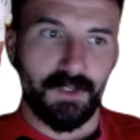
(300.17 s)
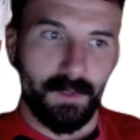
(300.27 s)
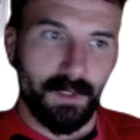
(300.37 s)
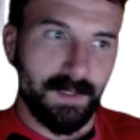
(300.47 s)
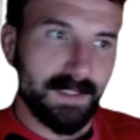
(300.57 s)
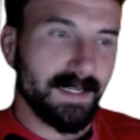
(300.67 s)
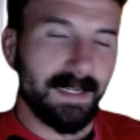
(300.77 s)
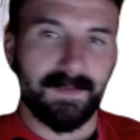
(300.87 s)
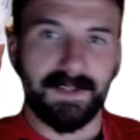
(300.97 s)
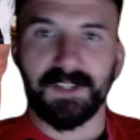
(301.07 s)
notice, didn't
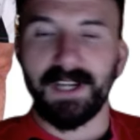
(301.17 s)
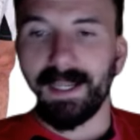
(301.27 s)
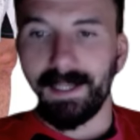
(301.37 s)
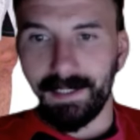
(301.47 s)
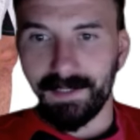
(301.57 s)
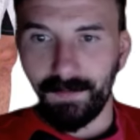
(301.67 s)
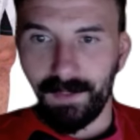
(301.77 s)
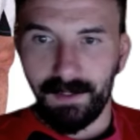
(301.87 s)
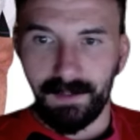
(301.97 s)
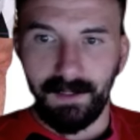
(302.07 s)
have such a hiatus from the
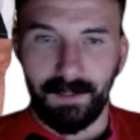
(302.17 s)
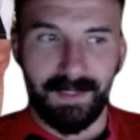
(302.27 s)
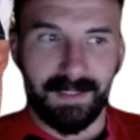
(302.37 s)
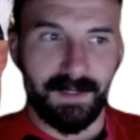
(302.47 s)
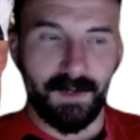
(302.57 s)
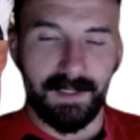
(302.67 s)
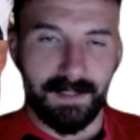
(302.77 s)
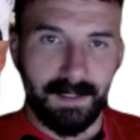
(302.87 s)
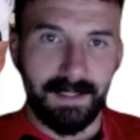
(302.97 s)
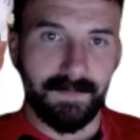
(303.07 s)
OCtagon, because, you know,
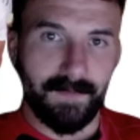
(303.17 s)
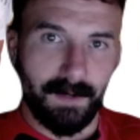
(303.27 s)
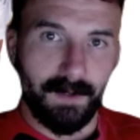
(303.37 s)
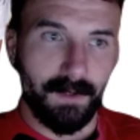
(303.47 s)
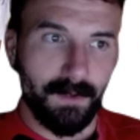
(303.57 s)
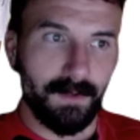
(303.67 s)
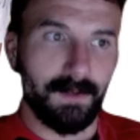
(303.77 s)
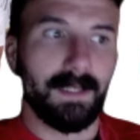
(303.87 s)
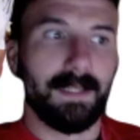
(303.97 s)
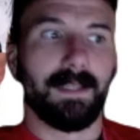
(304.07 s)
Azat is very good.
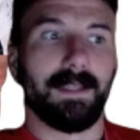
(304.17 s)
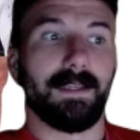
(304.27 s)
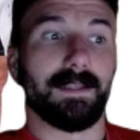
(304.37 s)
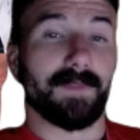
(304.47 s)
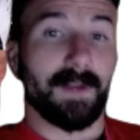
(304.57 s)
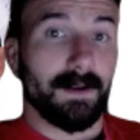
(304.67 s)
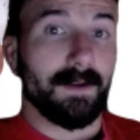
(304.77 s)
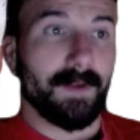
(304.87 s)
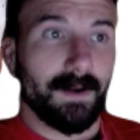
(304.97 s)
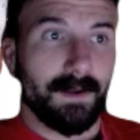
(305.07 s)
He is very,
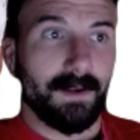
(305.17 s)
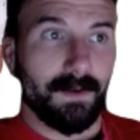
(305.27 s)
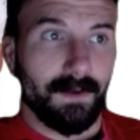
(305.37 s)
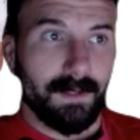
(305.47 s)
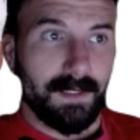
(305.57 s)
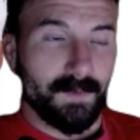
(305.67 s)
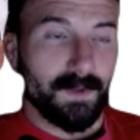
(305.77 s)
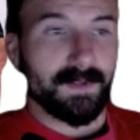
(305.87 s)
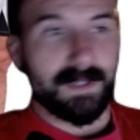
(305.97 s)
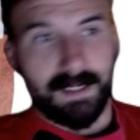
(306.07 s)
very good. He's one
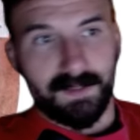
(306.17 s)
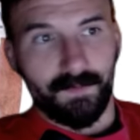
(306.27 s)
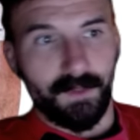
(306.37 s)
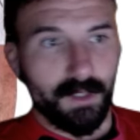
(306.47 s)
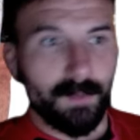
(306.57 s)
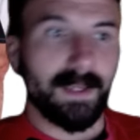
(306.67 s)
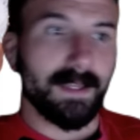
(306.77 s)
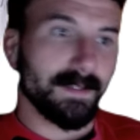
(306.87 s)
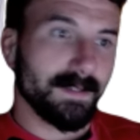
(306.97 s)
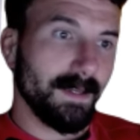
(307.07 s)
of those guys from the
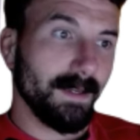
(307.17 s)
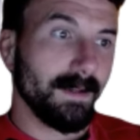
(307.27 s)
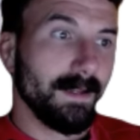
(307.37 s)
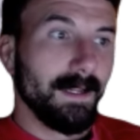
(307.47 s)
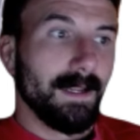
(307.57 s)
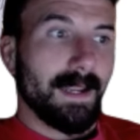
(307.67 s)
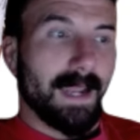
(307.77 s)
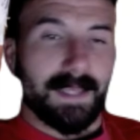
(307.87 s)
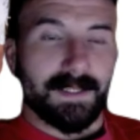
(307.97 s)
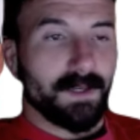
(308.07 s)
European scene,
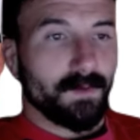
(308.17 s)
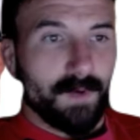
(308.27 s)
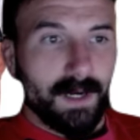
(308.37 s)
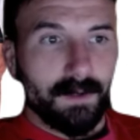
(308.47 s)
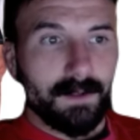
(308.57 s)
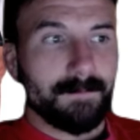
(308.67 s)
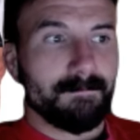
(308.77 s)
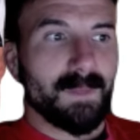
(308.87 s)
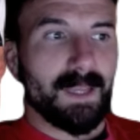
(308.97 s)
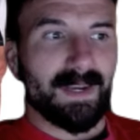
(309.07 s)
has a good record,
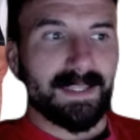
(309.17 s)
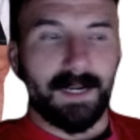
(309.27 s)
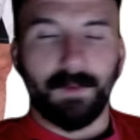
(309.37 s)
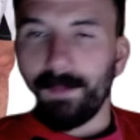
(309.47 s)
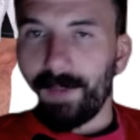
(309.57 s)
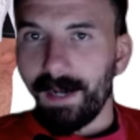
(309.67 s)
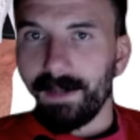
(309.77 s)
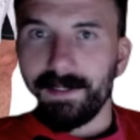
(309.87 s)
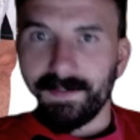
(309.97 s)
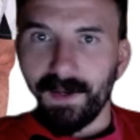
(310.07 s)
but it's not really
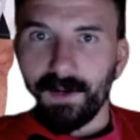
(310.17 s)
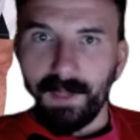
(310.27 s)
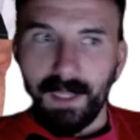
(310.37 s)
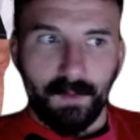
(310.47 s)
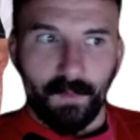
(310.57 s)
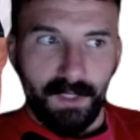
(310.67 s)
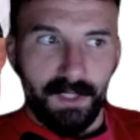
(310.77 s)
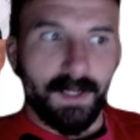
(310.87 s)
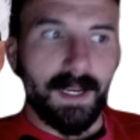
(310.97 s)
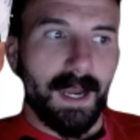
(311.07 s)
padded. He's fought a lot of really
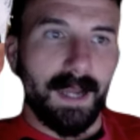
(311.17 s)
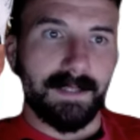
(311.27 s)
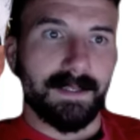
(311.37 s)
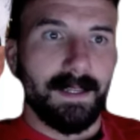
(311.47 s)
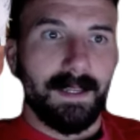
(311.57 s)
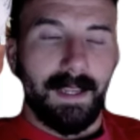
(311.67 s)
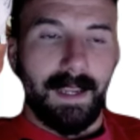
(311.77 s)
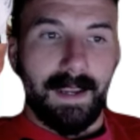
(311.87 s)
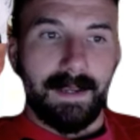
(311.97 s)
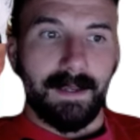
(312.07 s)
good guys,
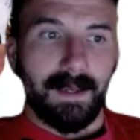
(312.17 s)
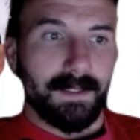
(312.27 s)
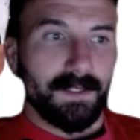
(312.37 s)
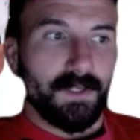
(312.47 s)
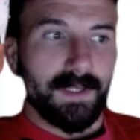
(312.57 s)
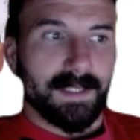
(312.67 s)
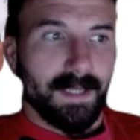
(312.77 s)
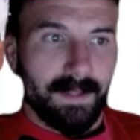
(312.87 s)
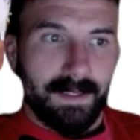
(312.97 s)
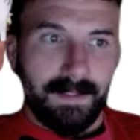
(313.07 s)
and you can
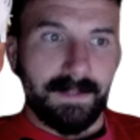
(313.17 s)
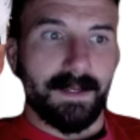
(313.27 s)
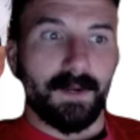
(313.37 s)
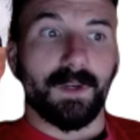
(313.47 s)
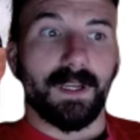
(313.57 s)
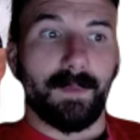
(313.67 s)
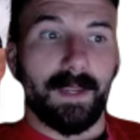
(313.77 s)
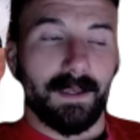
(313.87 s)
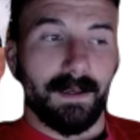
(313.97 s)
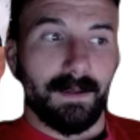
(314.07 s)
tell that he's, you know, going to
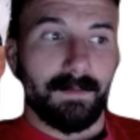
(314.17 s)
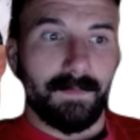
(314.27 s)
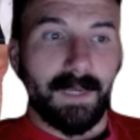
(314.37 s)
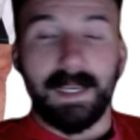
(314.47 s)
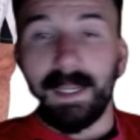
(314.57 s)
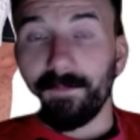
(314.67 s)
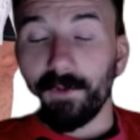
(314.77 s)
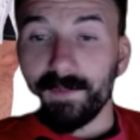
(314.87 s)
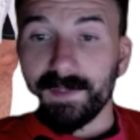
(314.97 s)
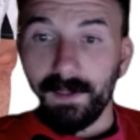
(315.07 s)
make a name for
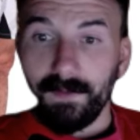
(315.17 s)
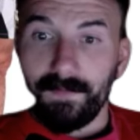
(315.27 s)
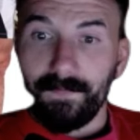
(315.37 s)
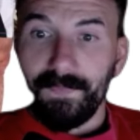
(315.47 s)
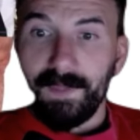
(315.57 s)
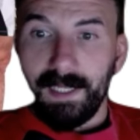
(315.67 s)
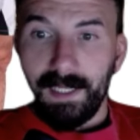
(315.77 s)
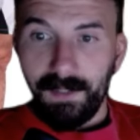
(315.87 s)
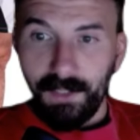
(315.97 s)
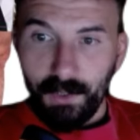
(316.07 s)
himself
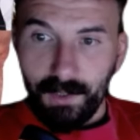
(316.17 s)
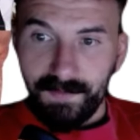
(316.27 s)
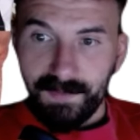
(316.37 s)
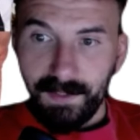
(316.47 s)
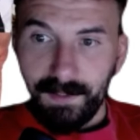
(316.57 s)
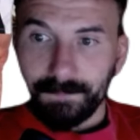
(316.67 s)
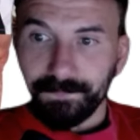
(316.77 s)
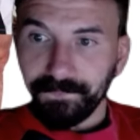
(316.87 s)
in the UFC.